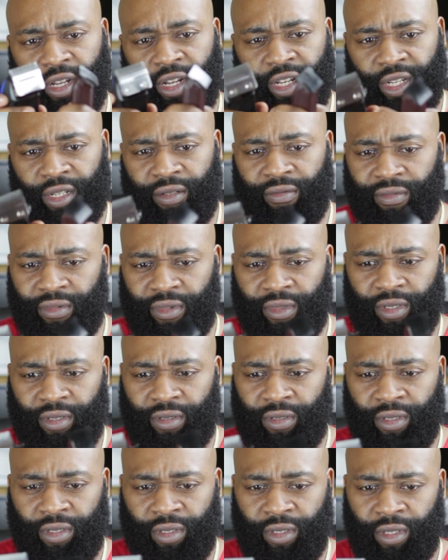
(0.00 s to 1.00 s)
at
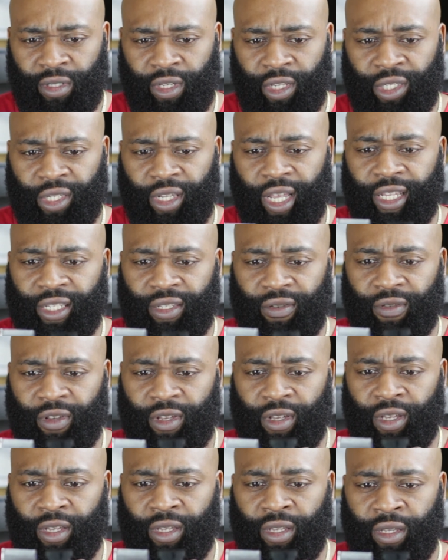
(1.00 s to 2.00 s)
the size of
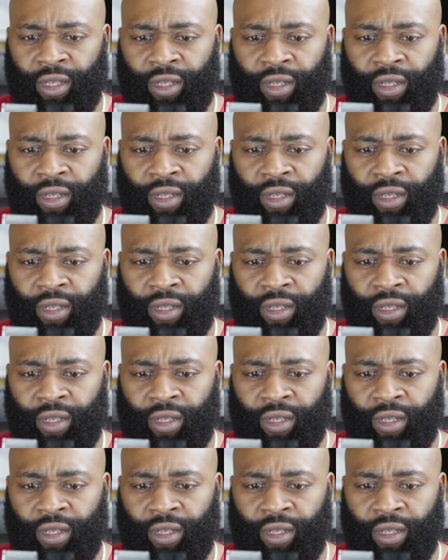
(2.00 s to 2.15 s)
the